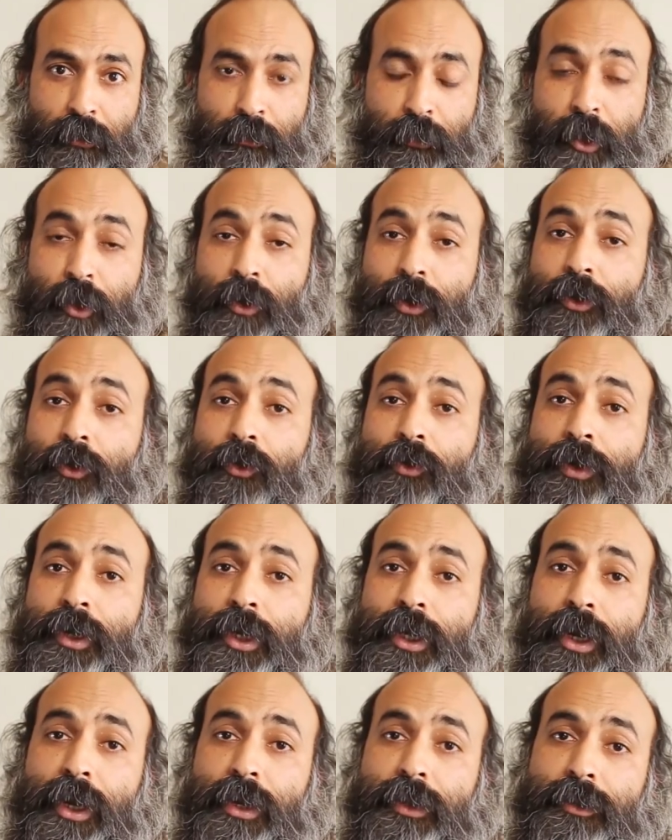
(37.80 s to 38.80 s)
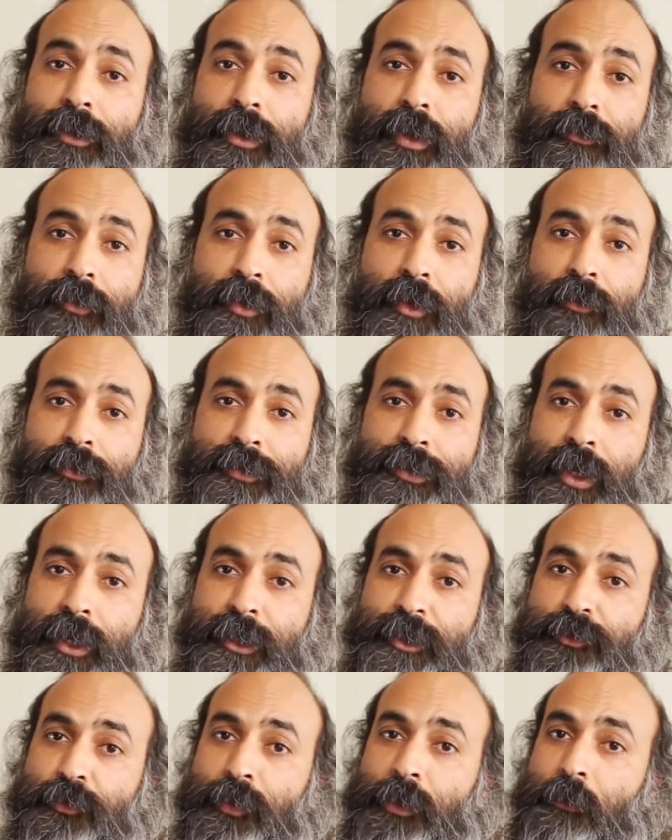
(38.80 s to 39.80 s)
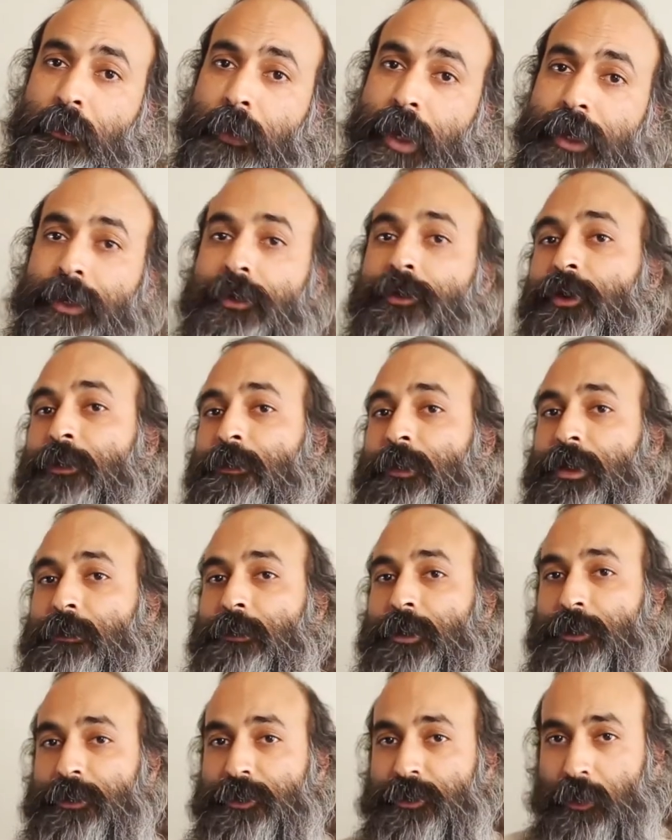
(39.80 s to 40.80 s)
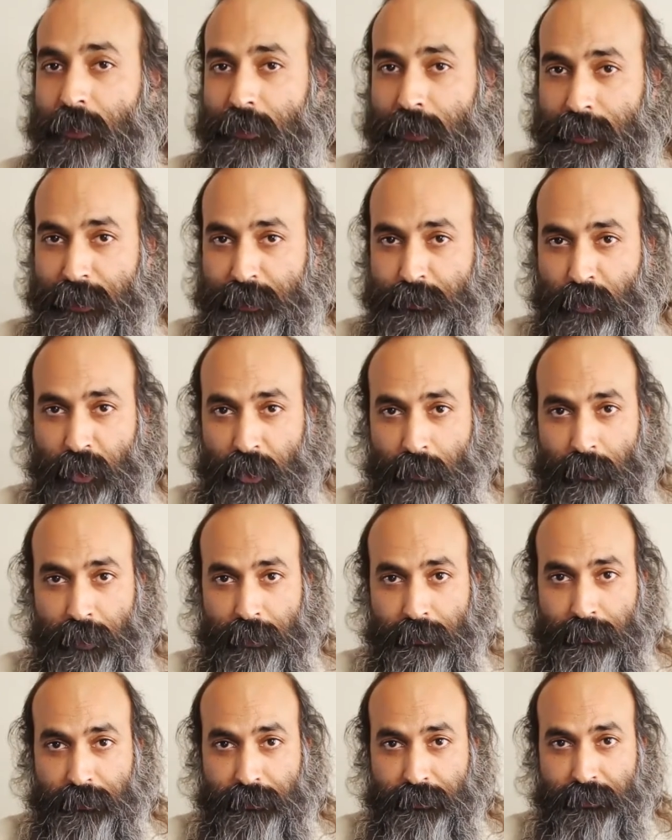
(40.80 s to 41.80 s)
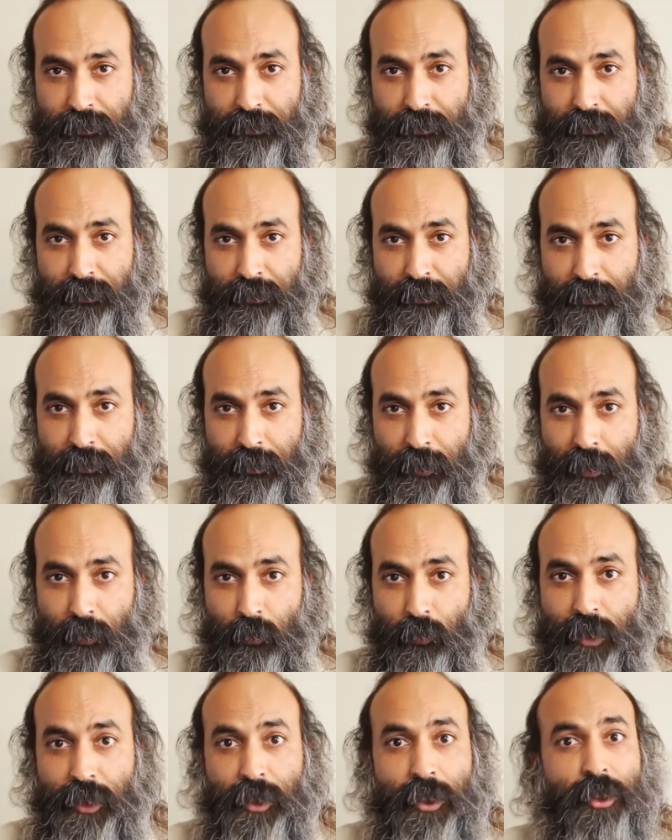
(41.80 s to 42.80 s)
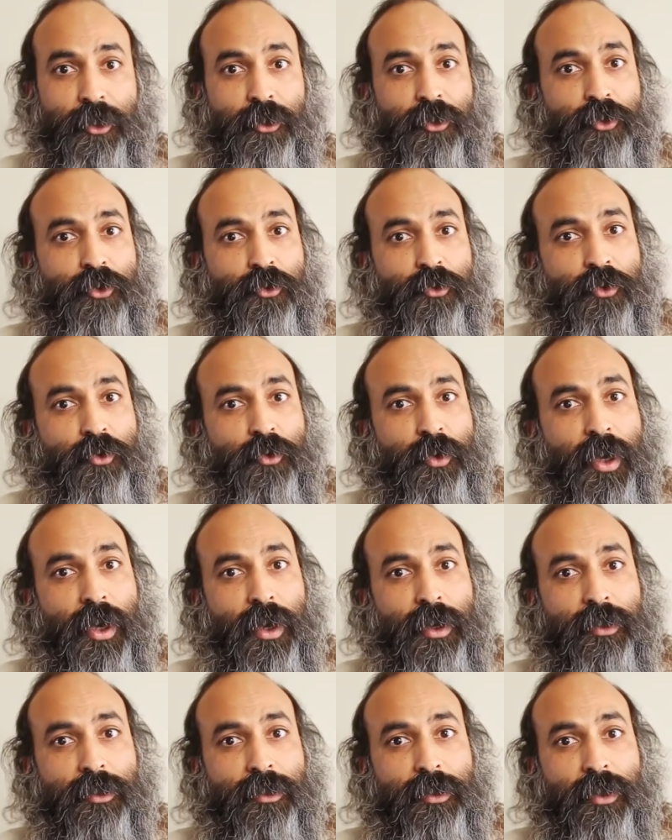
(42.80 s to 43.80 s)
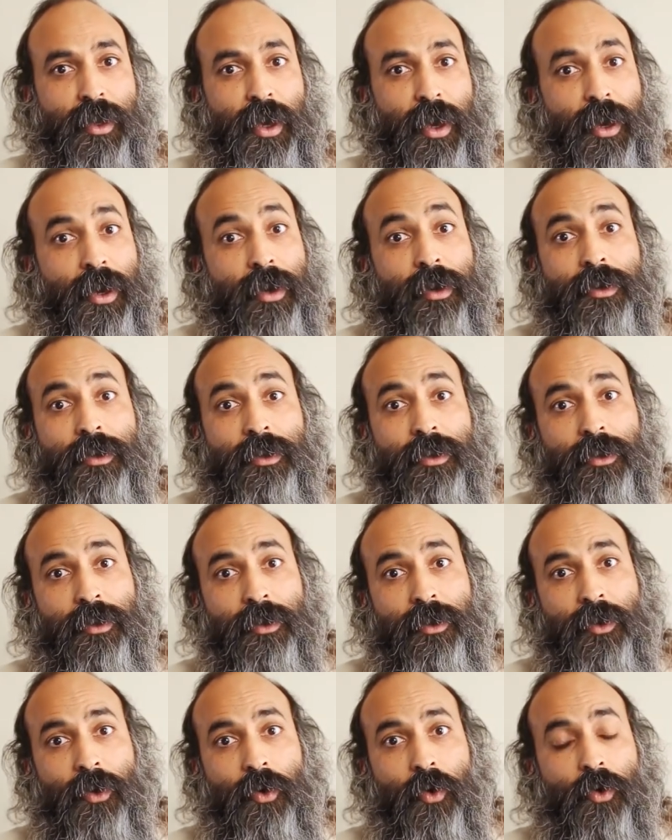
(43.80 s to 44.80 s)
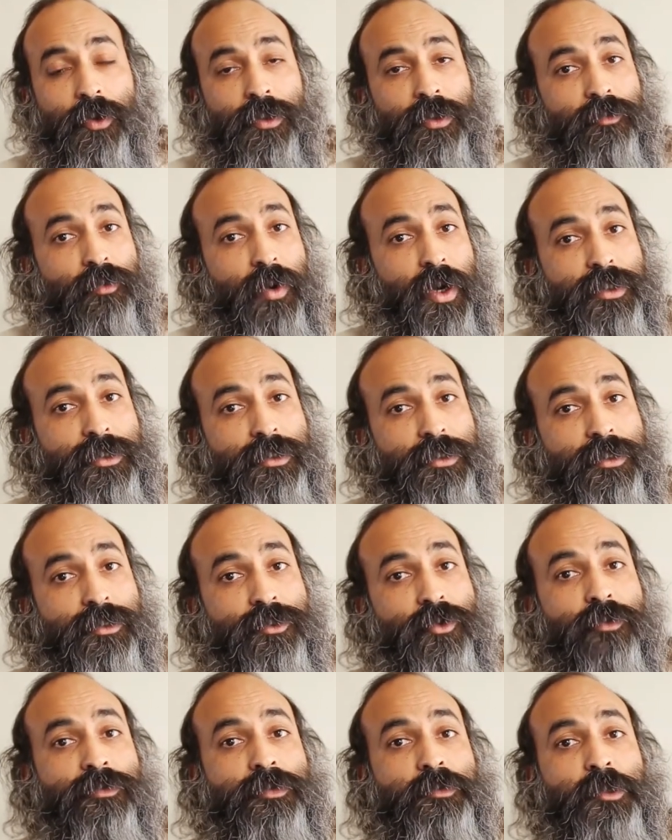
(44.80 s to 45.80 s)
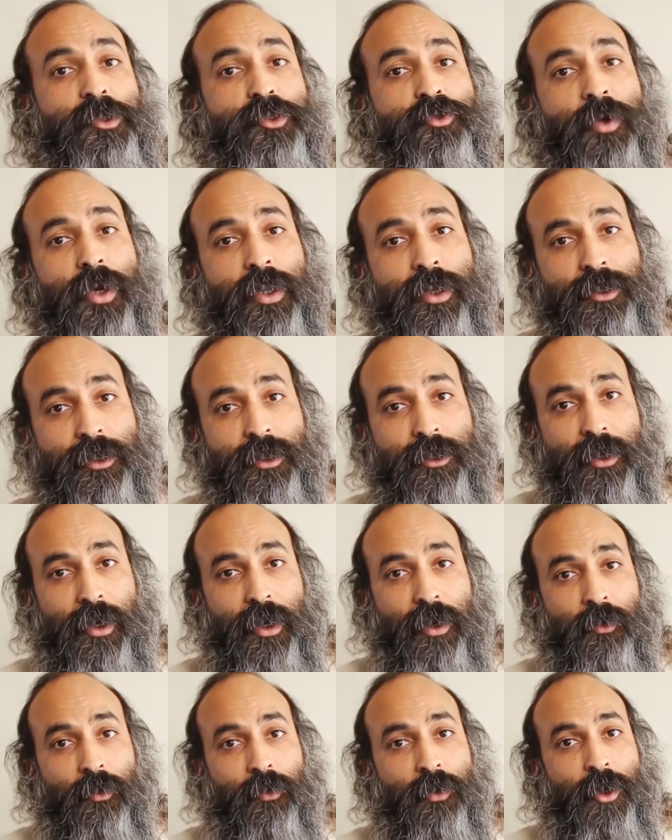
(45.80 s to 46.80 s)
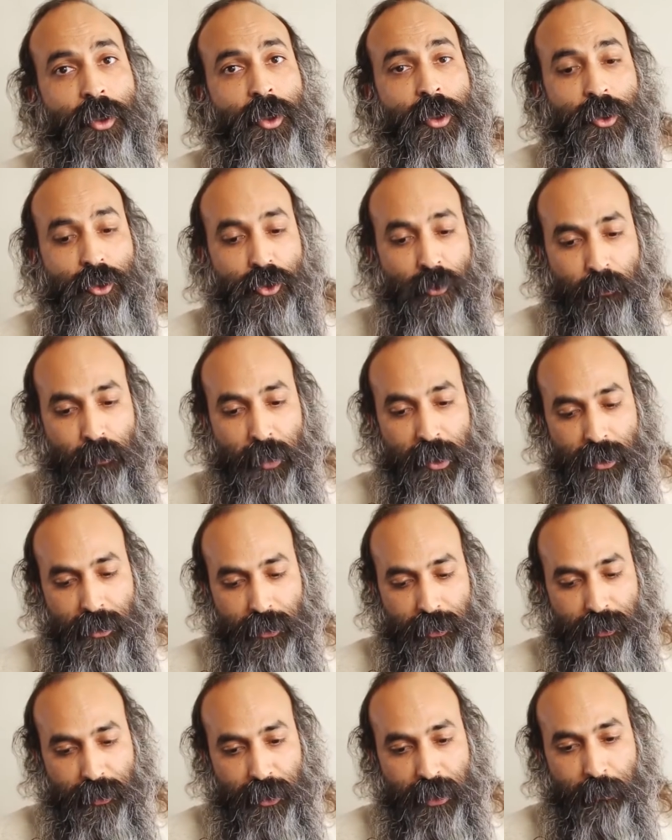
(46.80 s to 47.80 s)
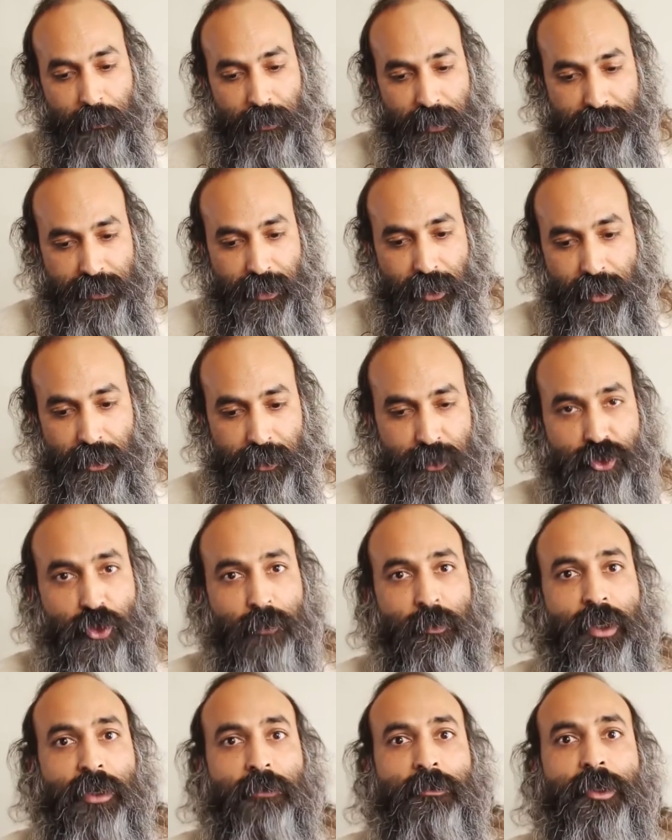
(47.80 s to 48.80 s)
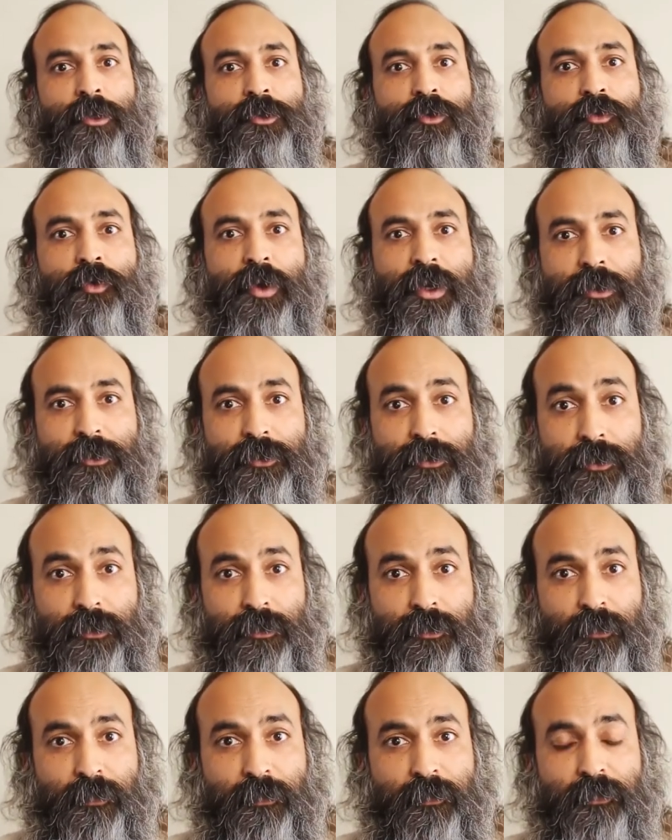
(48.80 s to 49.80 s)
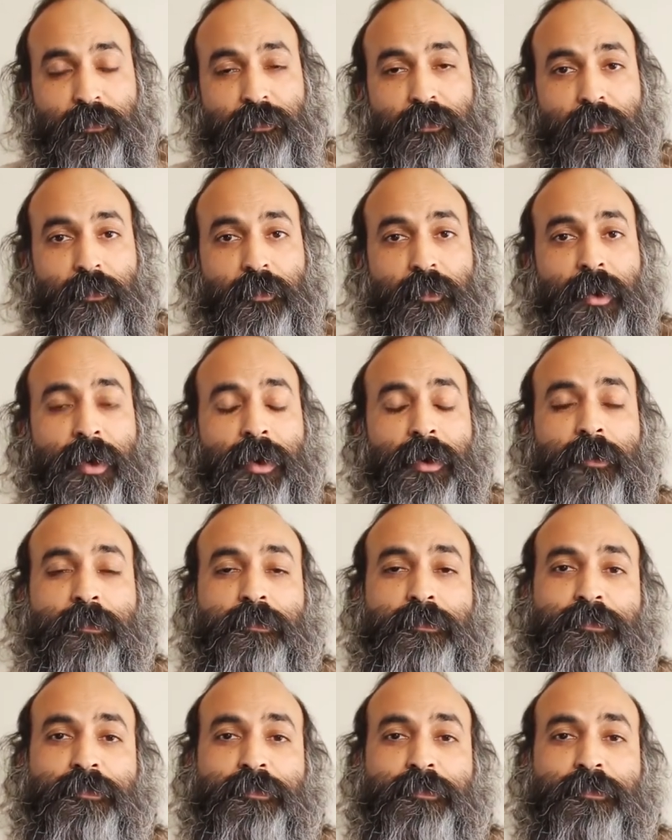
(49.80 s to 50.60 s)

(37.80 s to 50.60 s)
because only at the level of science we might not be able to solve this problem. We need to look at the angle or the vastness of spirituality now to build deep resilience to be able to wade through. Yeah.